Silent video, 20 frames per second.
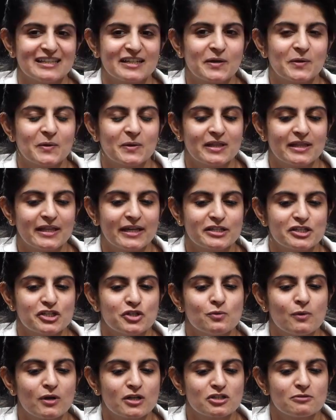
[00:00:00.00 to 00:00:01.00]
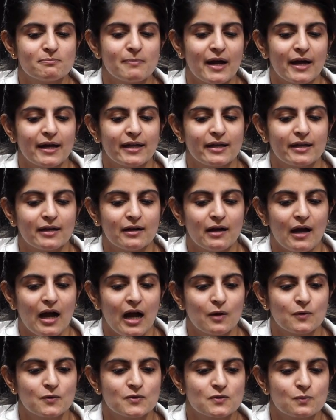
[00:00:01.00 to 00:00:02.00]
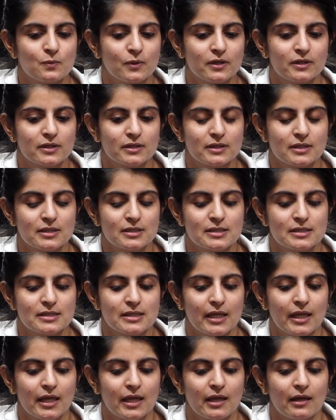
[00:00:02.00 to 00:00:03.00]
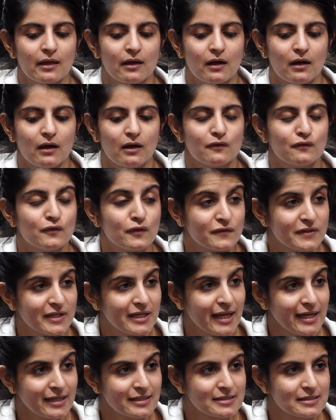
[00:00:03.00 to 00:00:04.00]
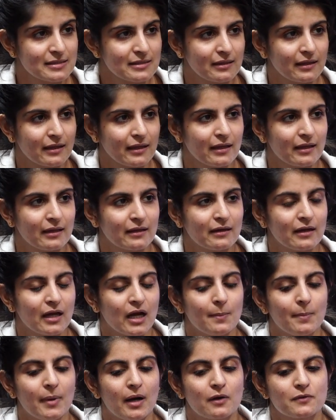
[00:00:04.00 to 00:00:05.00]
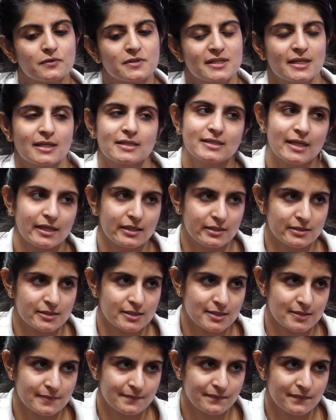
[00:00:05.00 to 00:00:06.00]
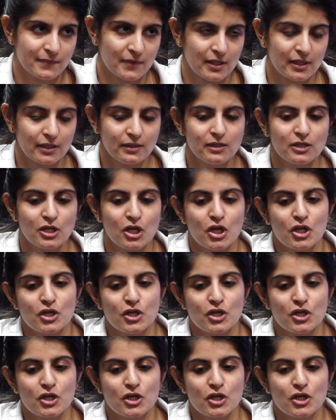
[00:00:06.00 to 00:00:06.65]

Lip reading: a goal that you want to buy a house worth say 50 lakhs in about say 10 years. Yeah.